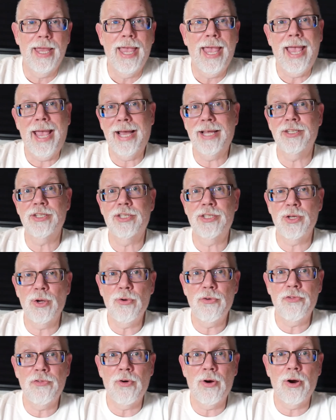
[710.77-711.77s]
and so
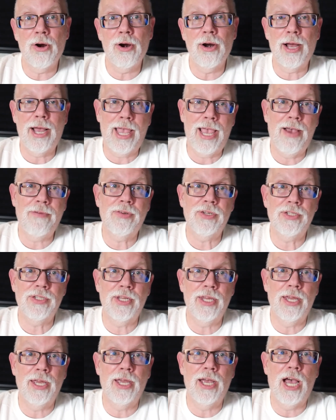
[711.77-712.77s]
far I have to
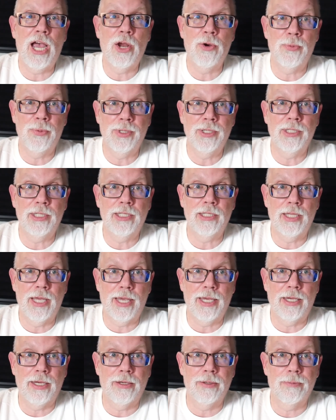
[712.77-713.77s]
say I really
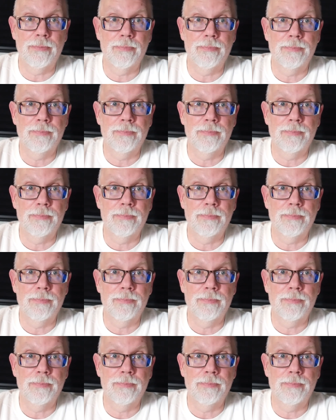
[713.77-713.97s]
like it.